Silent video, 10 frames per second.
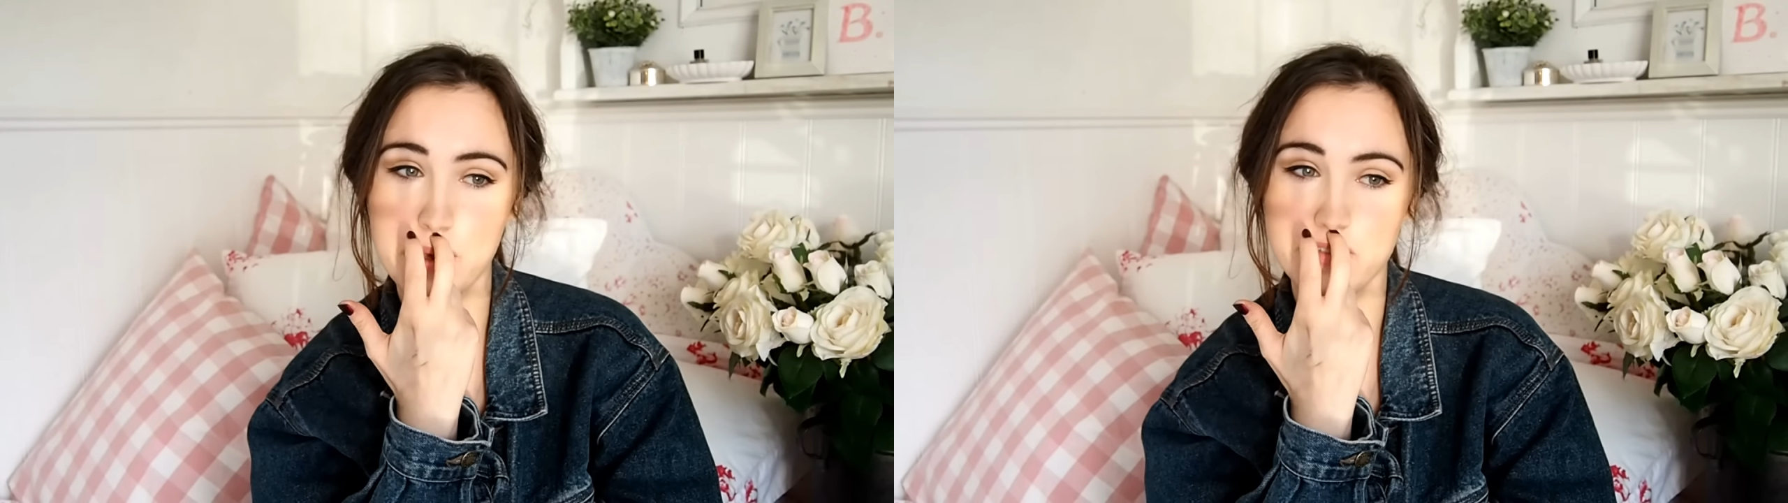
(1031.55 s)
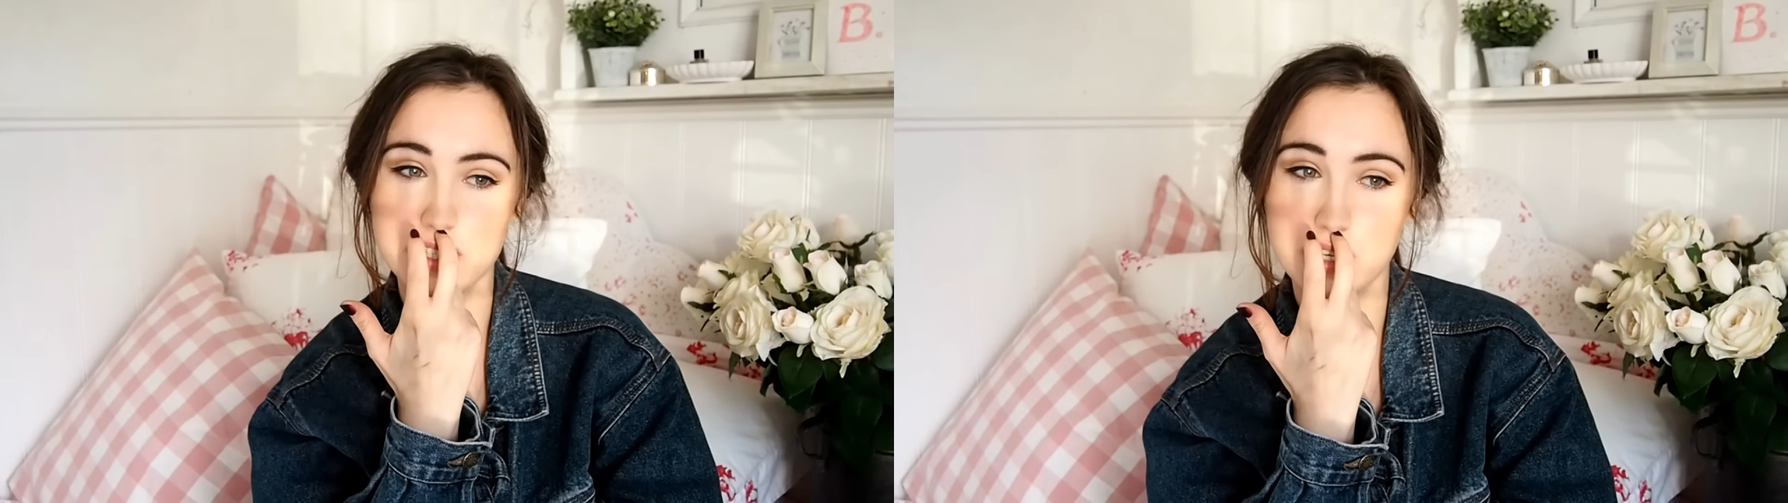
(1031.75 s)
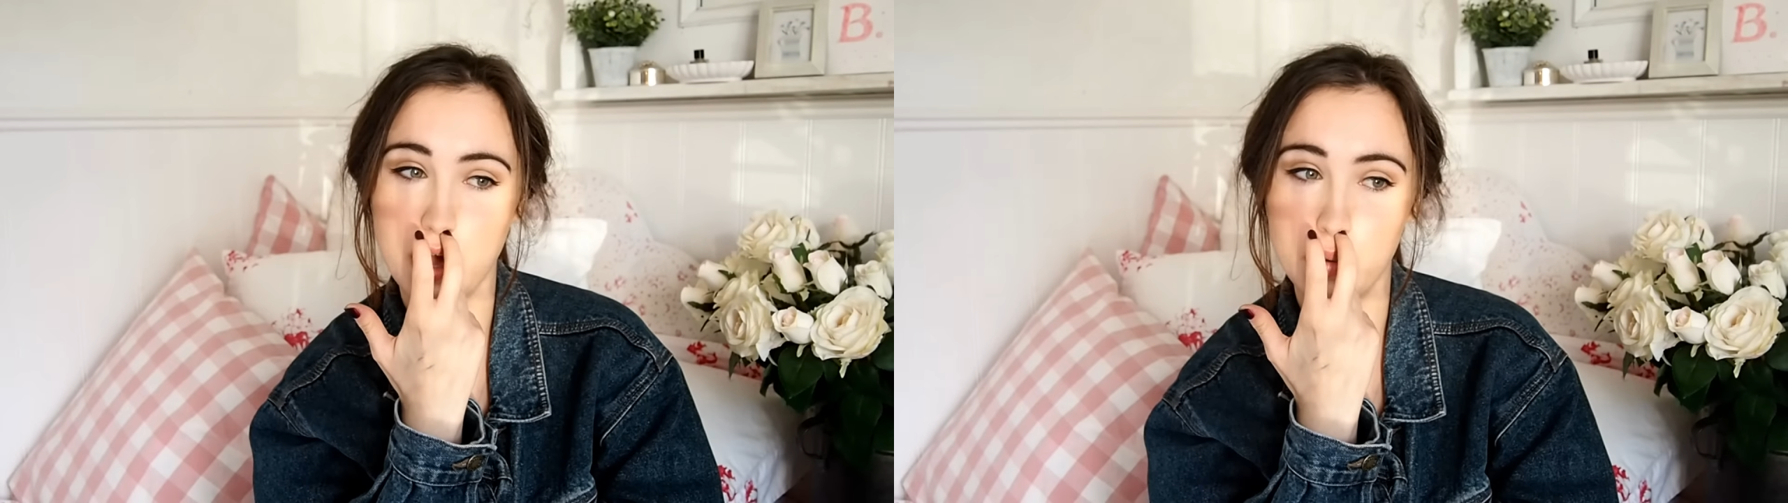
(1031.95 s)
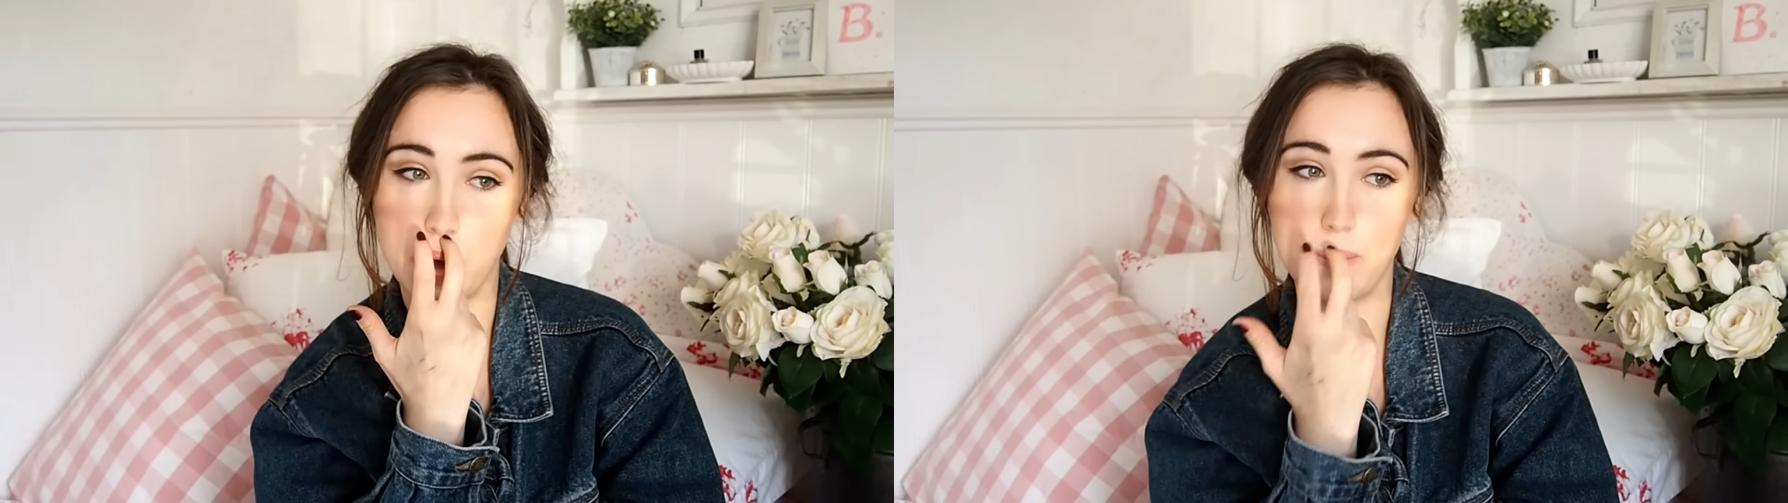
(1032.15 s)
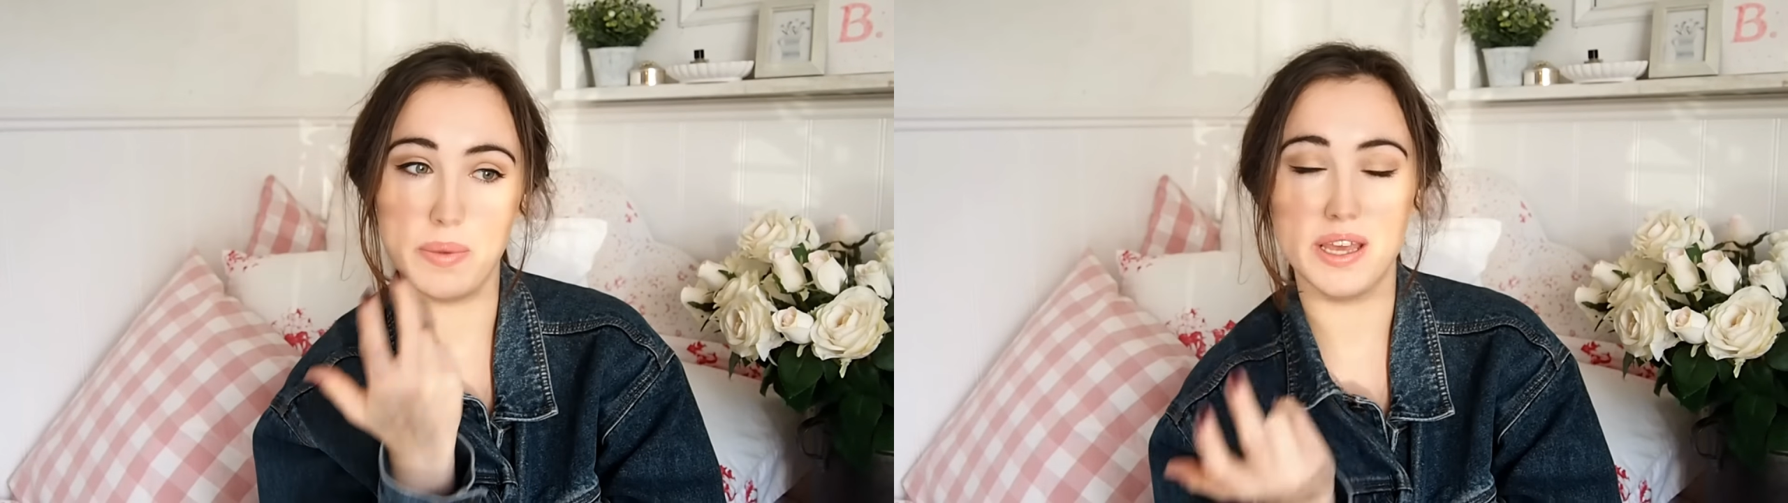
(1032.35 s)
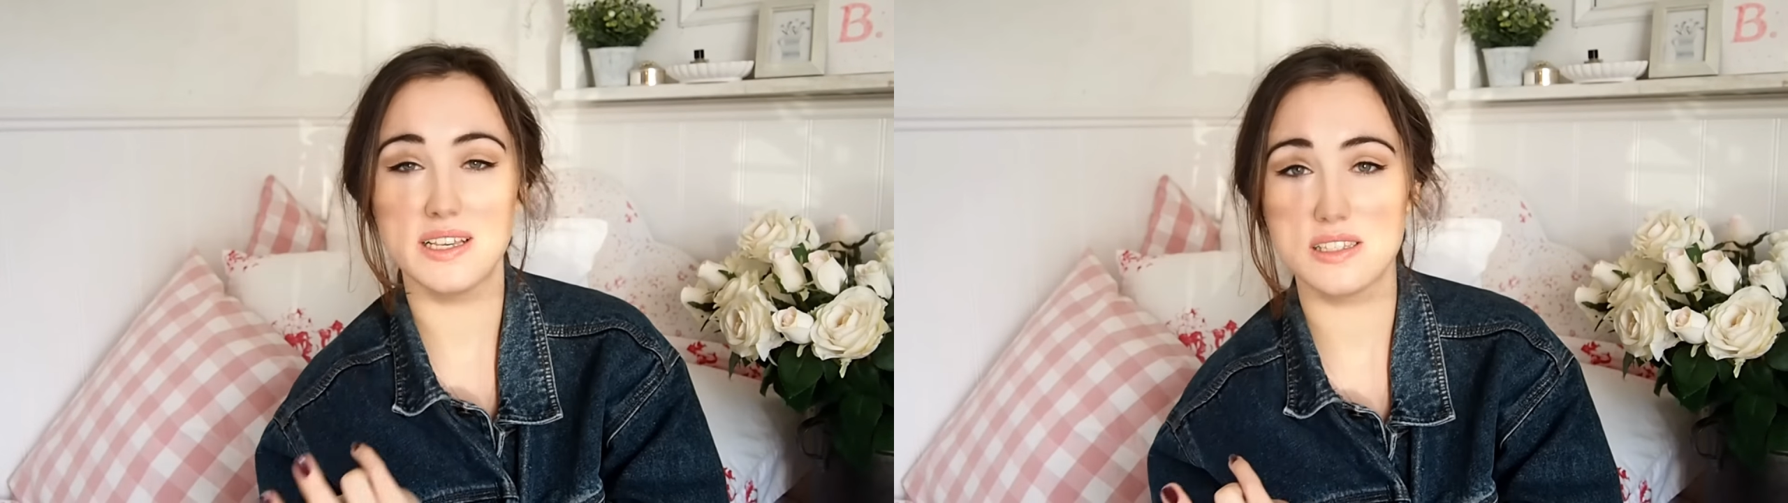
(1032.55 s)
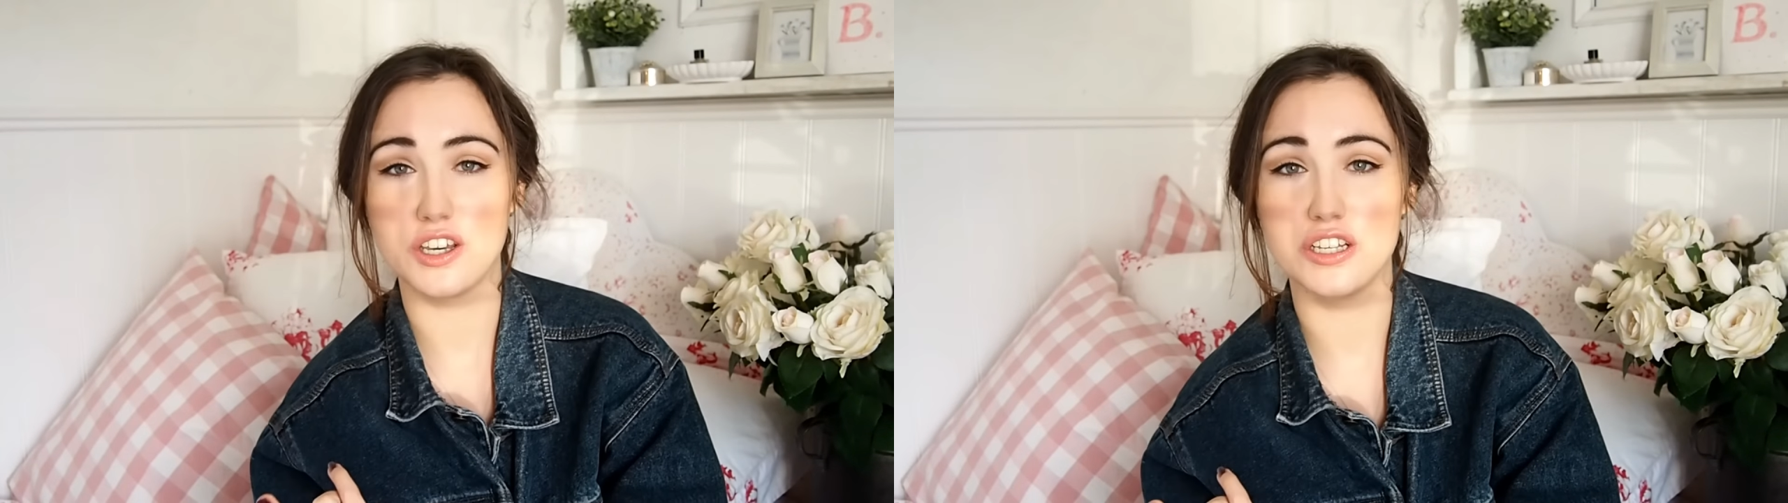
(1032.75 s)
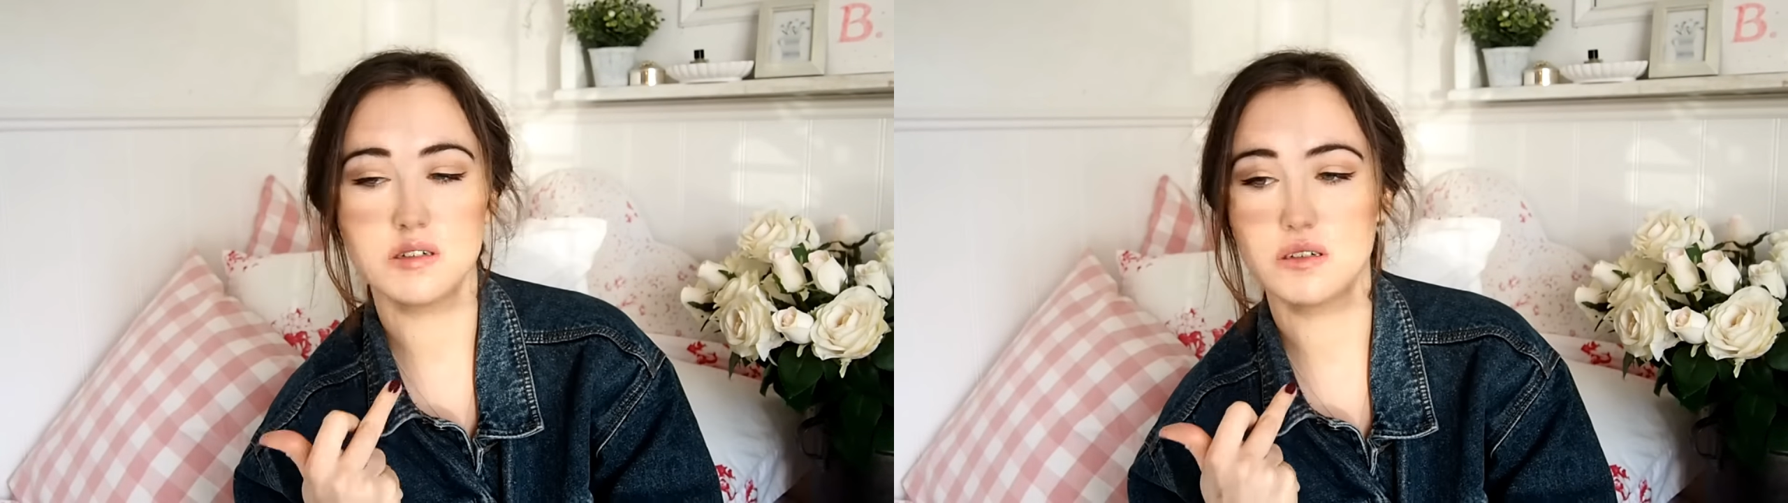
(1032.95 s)
Bit of a slow one, but it's
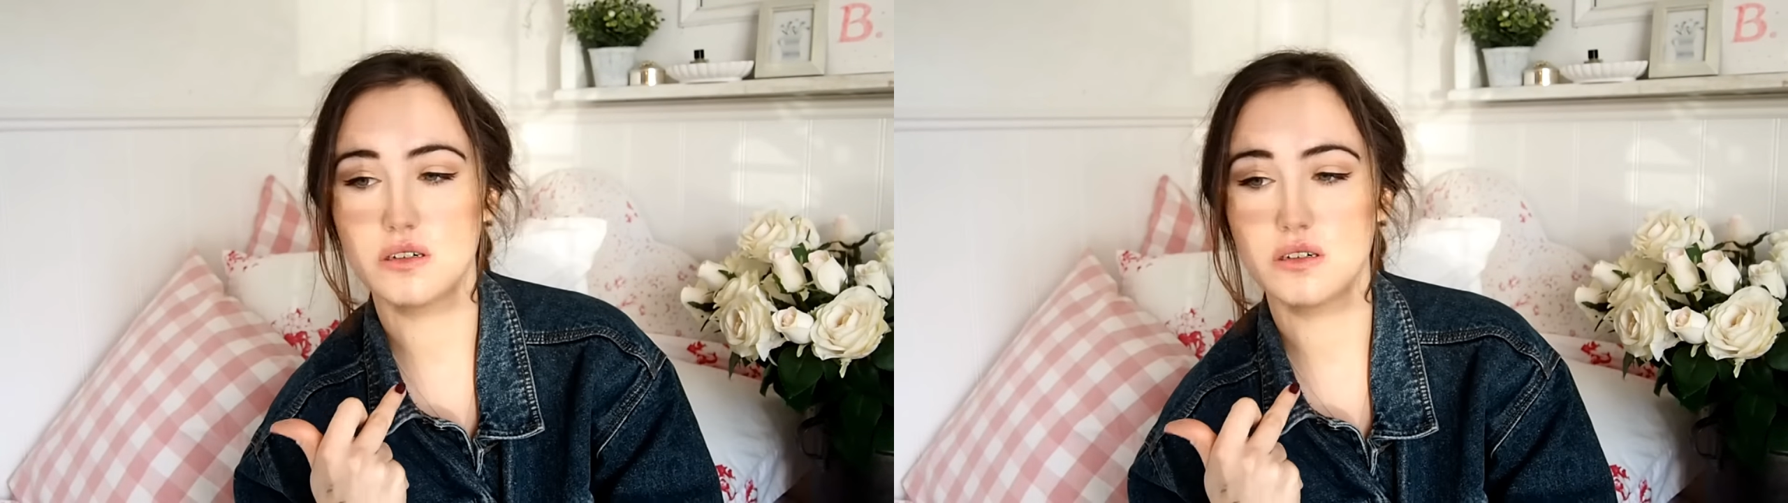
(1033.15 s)
good.